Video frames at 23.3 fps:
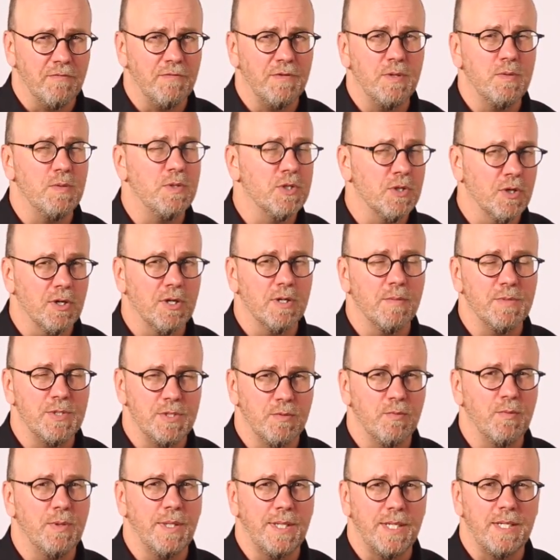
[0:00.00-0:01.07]
few terms
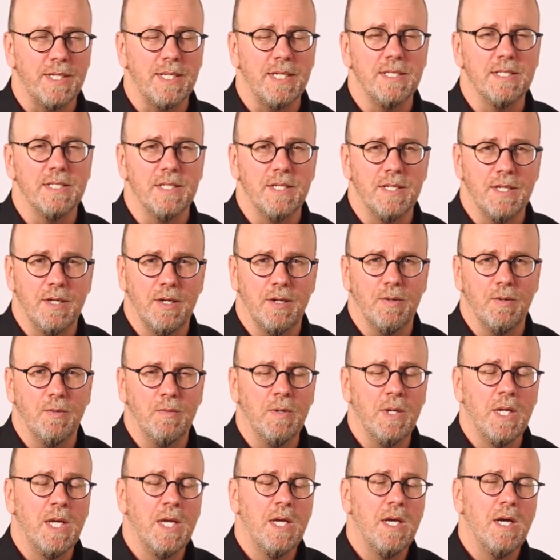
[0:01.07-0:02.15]
you really need to know.